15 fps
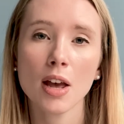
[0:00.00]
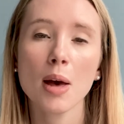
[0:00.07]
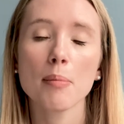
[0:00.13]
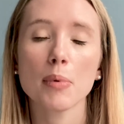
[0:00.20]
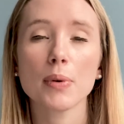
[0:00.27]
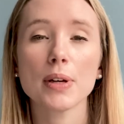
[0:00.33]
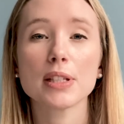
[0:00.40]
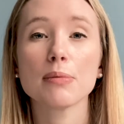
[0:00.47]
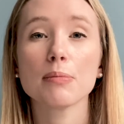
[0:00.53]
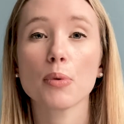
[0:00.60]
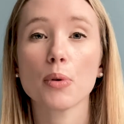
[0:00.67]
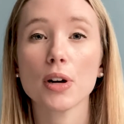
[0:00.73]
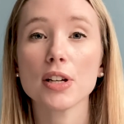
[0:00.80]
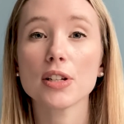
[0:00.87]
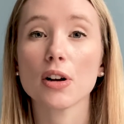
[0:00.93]
But what's
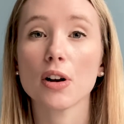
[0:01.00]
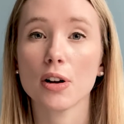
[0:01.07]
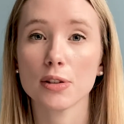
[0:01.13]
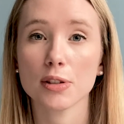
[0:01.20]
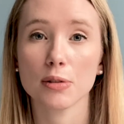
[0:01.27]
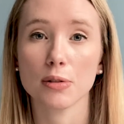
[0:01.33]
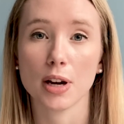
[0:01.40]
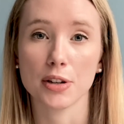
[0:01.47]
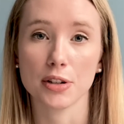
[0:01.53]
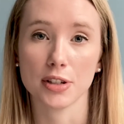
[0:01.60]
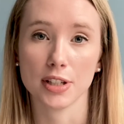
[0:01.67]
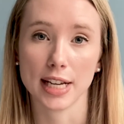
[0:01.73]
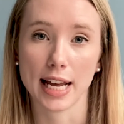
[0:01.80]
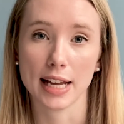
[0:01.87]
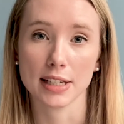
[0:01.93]
important to also
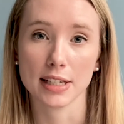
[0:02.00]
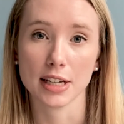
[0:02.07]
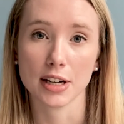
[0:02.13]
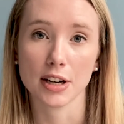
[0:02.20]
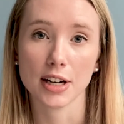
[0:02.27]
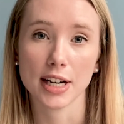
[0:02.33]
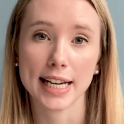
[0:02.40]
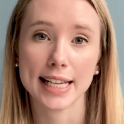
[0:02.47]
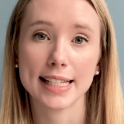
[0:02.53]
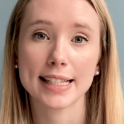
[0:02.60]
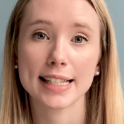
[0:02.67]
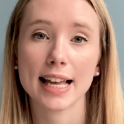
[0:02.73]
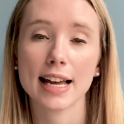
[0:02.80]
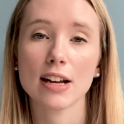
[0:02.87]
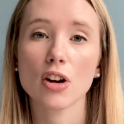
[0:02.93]
understand here is
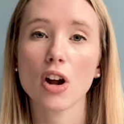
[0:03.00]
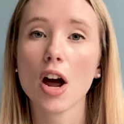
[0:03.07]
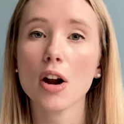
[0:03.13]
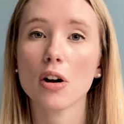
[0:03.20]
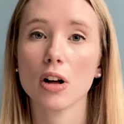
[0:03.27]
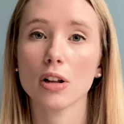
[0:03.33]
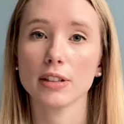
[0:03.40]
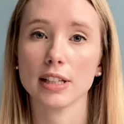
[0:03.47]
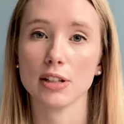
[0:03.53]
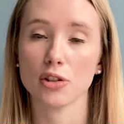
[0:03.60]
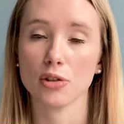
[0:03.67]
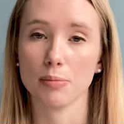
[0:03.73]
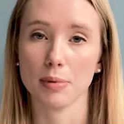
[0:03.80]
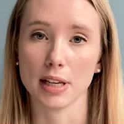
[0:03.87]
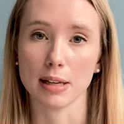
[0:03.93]
that not all needs are
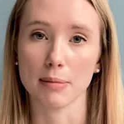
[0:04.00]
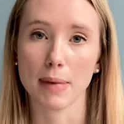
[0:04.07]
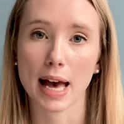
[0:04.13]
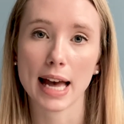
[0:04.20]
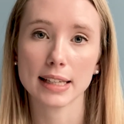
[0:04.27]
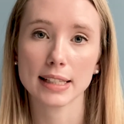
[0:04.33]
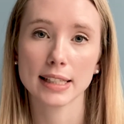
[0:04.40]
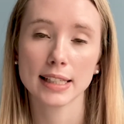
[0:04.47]
being met.